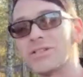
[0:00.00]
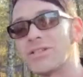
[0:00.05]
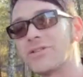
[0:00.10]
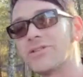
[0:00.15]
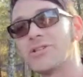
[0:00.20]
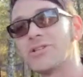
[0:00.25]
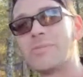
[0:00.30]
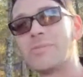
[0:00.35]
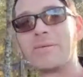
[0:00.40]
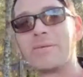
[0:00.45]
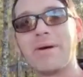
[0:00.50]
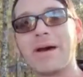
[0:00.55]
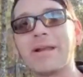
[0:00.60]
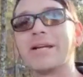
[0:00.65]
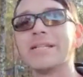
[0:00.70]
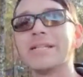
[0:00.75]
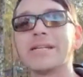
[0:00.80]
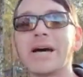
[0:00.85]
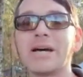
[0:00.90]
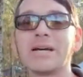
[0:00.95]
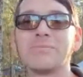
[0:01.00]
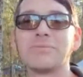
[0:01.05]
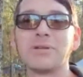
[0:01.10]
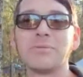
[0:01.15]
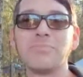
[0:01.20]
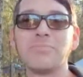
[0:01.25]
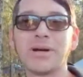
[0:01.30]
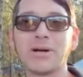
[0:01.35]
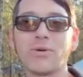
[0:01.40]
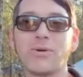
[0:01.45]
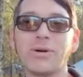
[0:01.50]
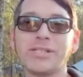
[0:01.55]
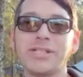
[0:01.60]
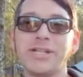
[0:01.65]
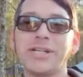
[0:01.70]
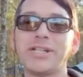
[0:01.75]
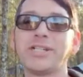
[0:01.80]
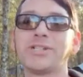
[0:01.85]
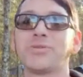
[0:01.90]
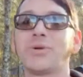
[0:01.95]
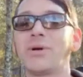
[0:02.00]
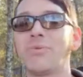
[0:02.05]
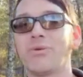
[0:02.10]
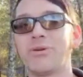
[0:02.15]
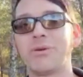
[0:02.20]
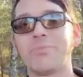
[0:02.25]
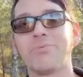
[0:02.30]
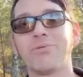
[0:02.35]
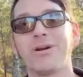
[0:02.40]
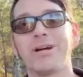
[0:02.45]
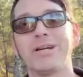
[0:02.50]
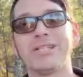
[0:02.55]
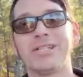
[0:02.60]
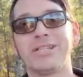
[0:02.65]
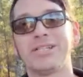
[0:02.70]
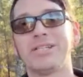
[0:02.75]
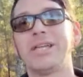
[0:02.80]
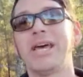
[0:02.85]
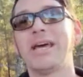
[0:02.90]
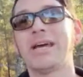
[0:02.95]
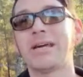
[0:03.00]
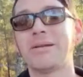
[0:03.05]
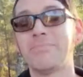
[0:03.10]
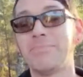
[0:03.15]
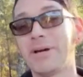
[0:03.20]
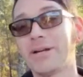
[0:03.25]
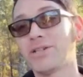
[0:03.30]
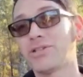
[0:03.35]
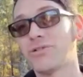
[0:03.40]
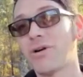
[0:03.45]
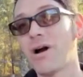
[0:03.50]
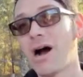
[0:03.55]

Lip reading: been many times in Bitcoin's history where the price has taken big drops.